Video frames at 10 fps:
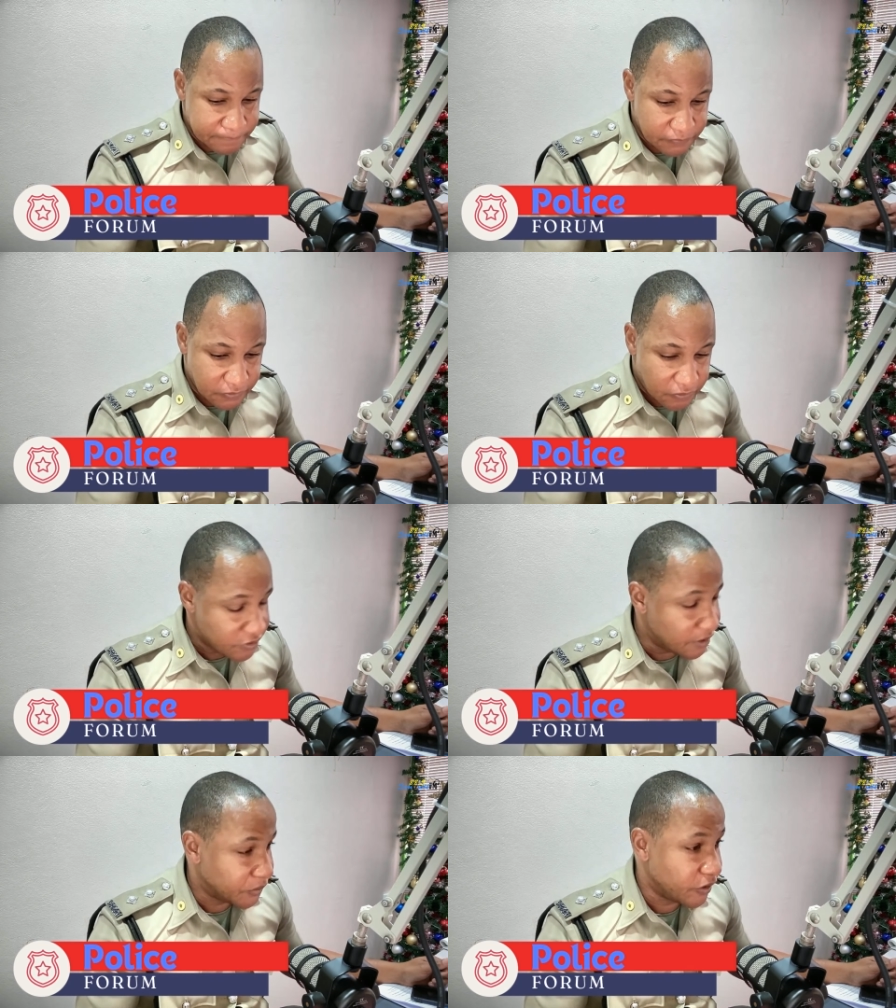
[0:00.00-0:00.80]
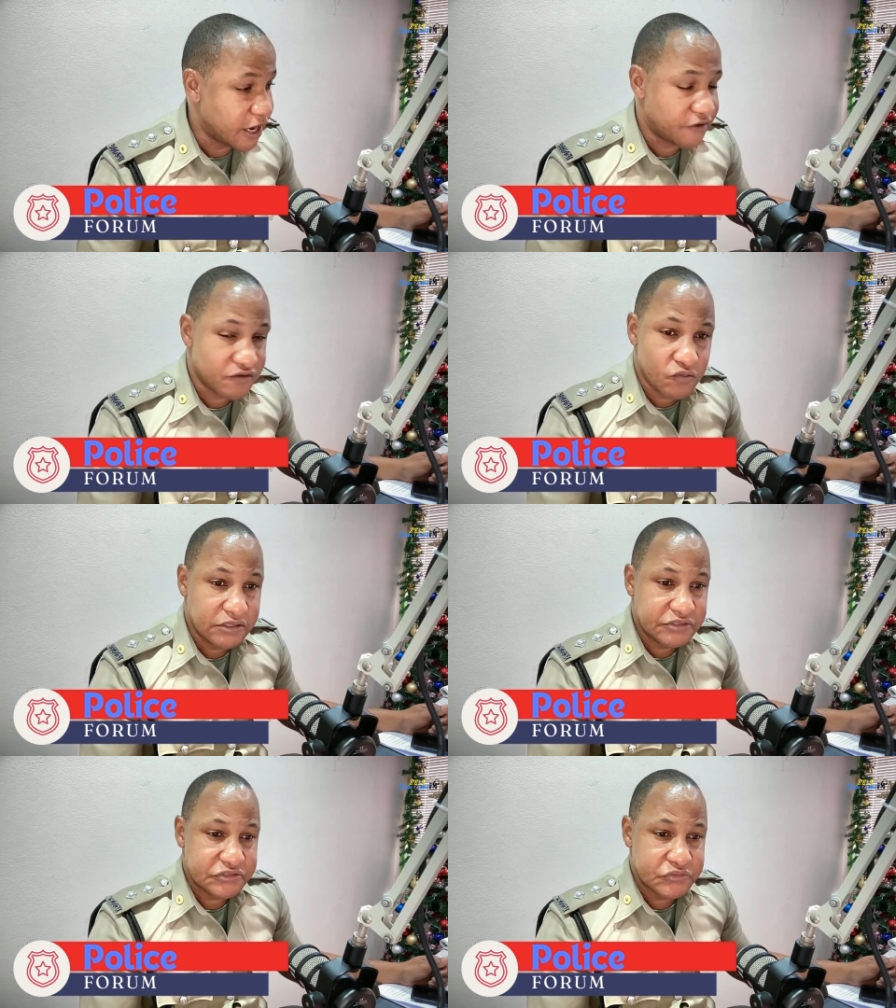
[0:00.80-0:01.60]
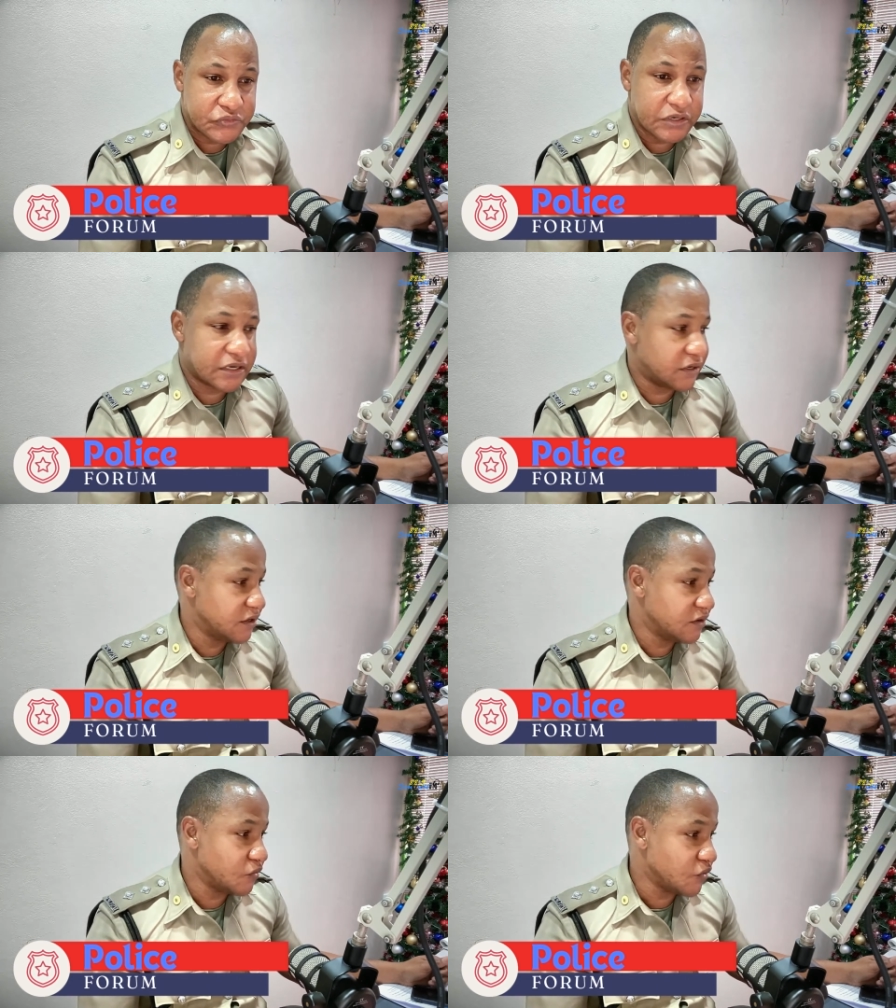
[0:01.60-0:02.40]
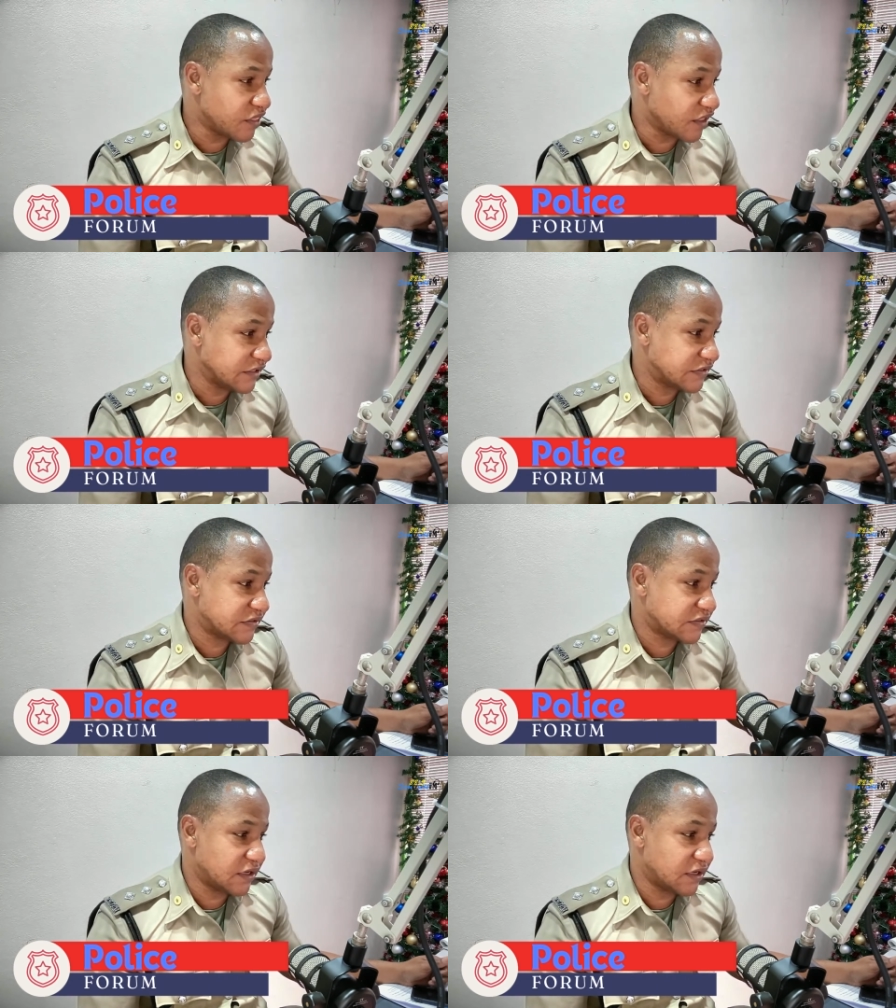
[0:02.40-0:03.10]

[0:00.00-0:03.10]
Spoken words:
We employ everyone to work with us.